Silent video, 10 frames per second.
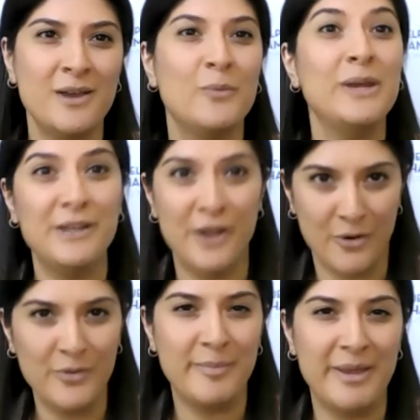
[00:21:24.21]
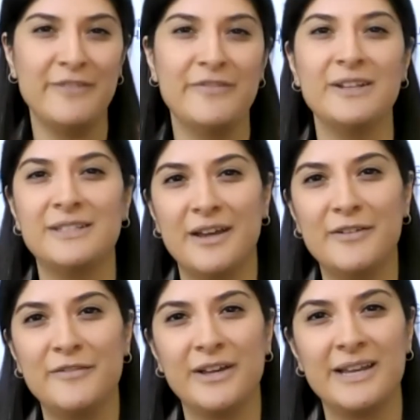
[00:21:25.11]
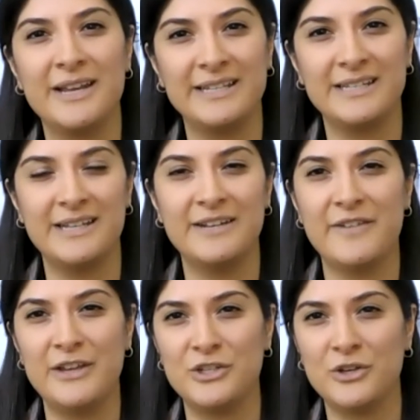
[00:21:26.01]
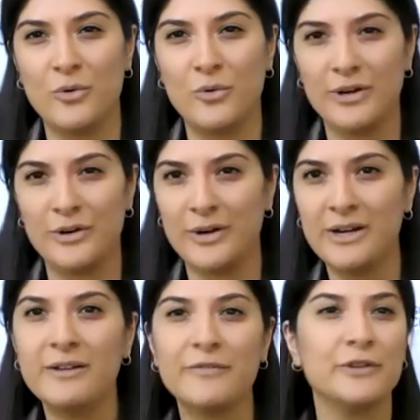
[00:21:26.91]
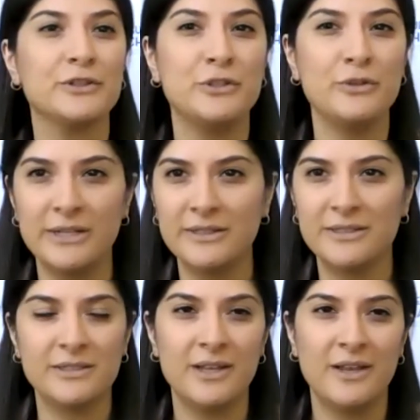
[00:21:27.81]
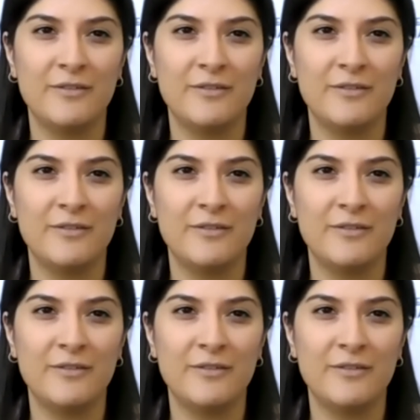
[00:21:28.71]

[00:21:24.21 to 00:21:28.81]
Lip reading: We know the benefits of a connected innovation corridor for students,